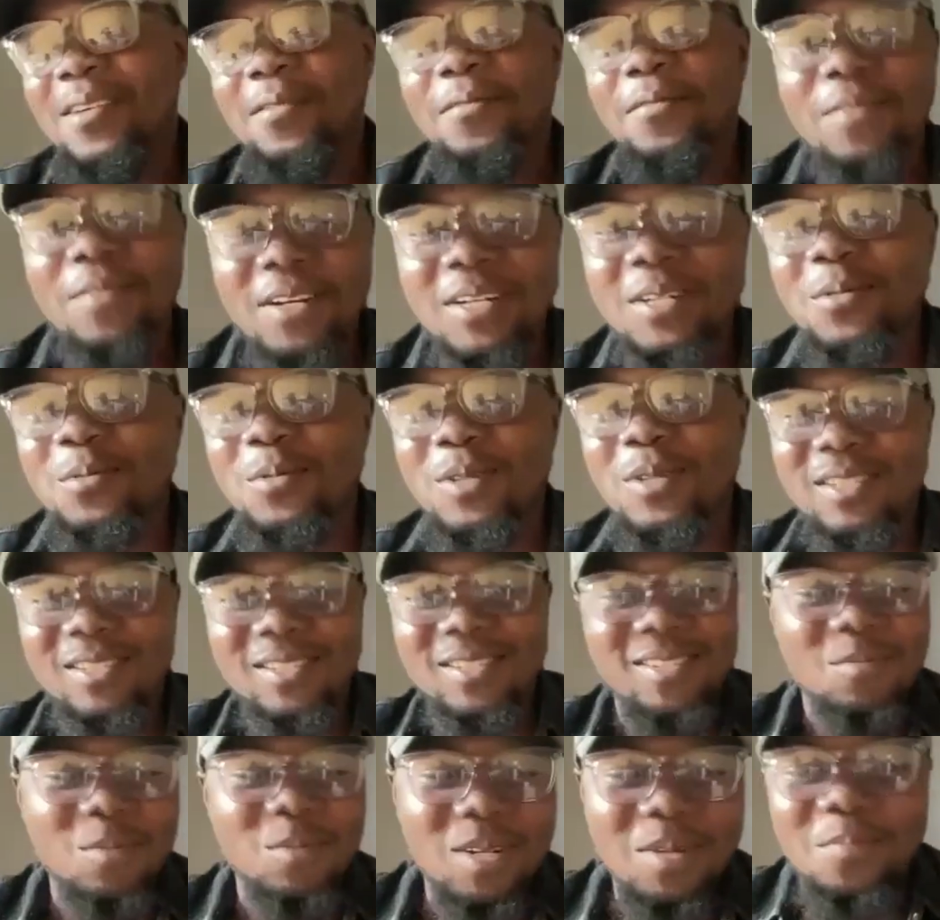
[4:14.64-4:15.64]
interfering
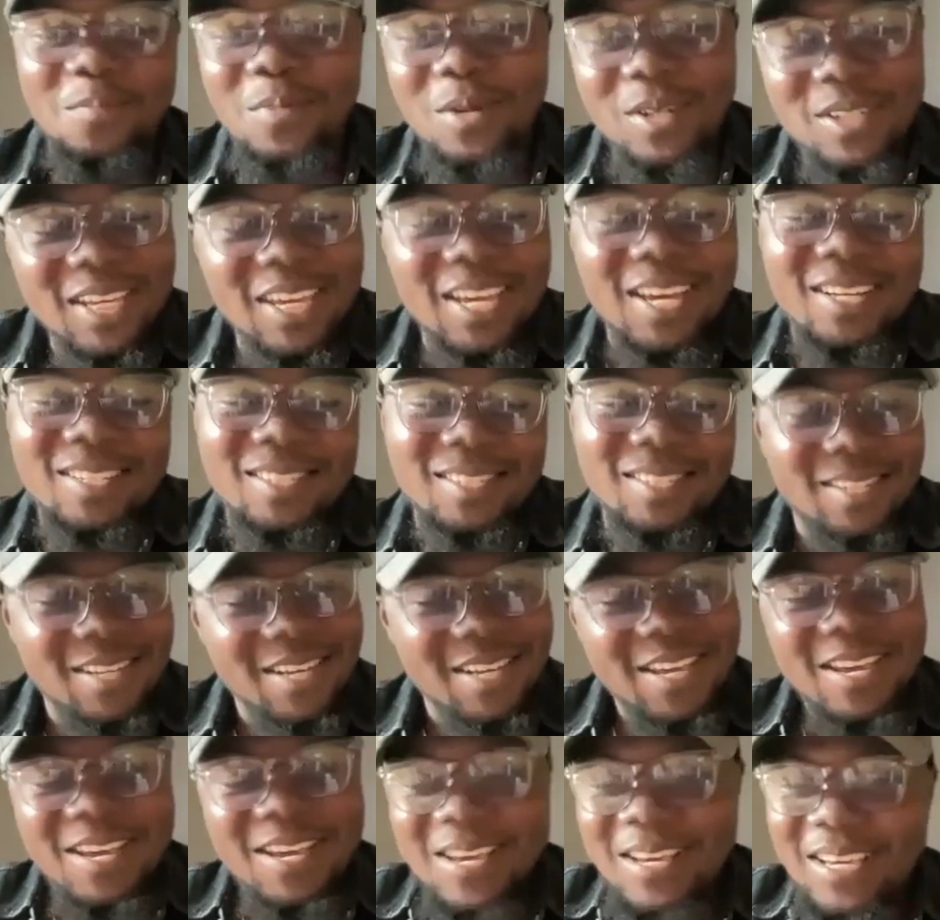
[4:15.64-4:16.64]
with the podcast.
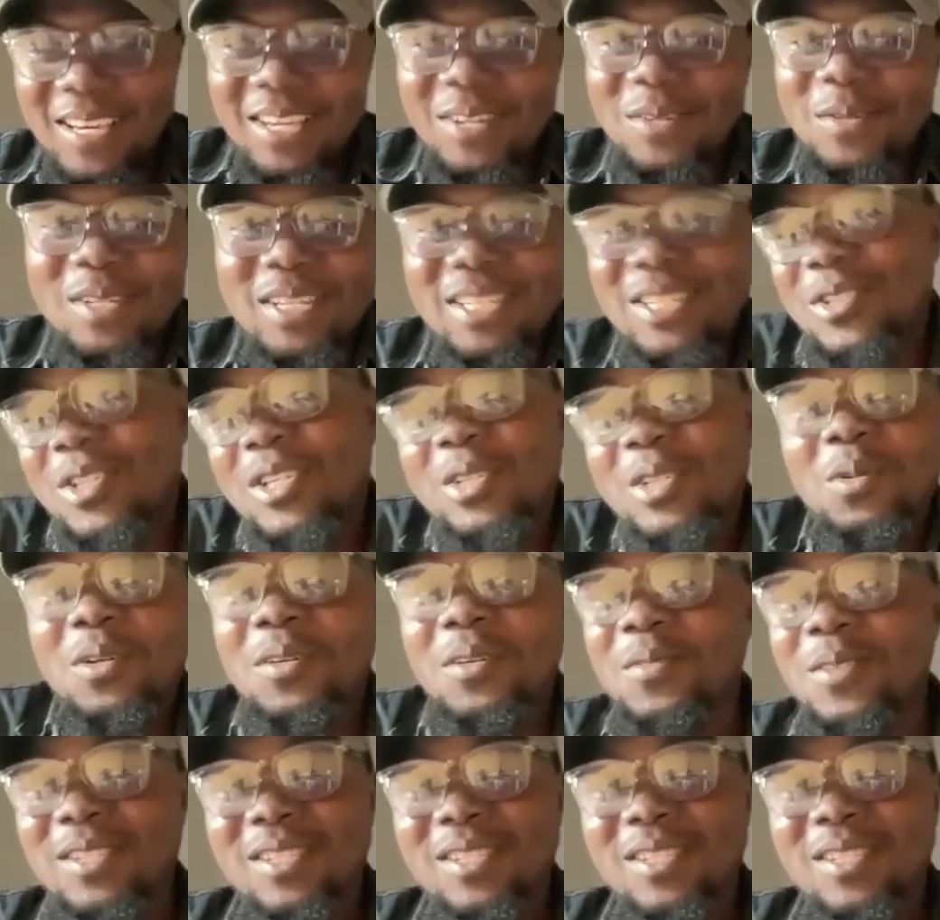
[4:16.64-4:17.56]
It's just one